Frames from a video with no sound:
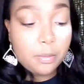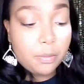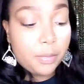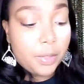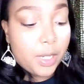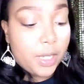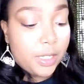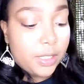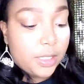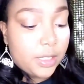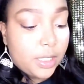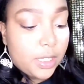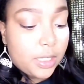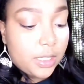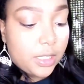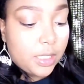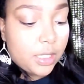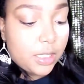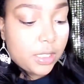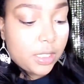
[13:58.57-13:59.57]
But
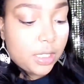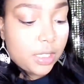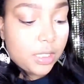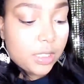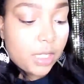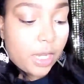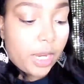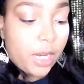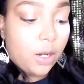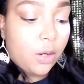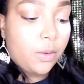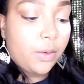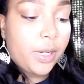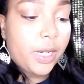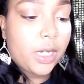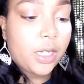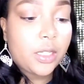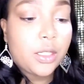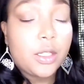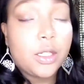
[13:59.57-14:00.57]
since this is a
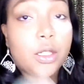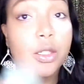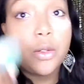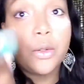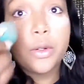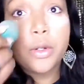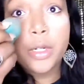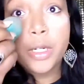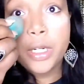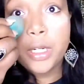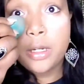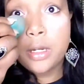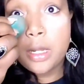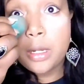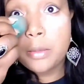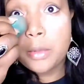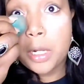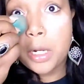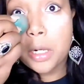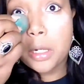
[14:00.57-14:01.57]
quick tutorial,
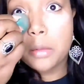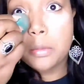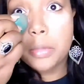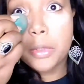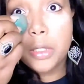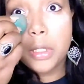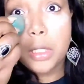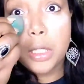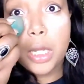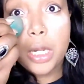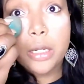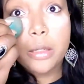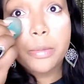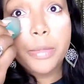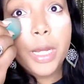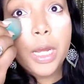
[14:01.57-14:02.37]
I'm not going to put a lot of